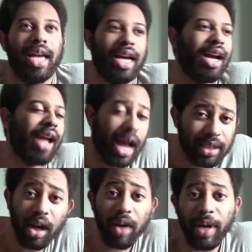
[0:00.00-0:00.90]
I
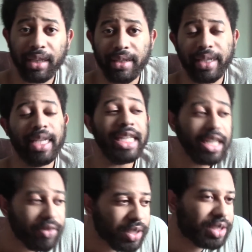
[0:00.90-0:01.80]
talk about this. Like,
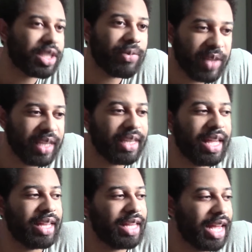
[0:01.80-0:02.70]
evil is something
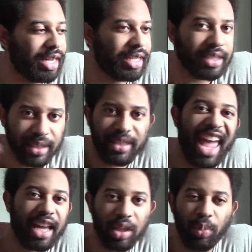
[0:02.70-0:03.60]
that is
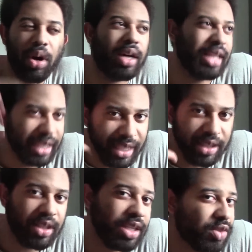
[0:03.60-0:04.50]
stacked upon. Like,
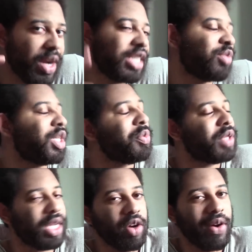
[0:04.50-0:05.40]
these crazy people
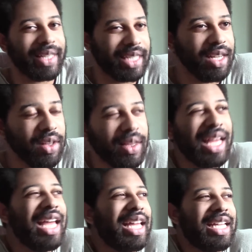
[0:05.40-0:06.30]
that go out and kill,
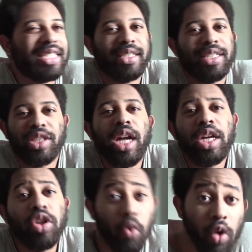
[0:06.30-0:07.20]
it's not
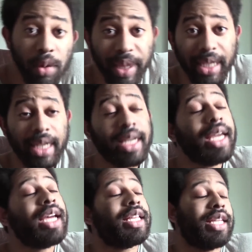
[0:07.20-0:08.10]
normally,
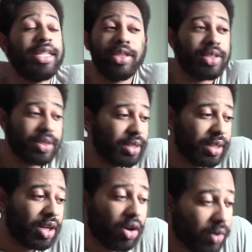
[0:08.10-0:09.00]
they just,
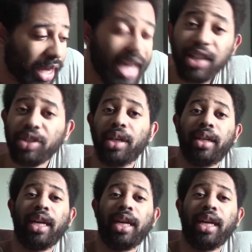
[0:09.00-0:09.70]
you know, hate you.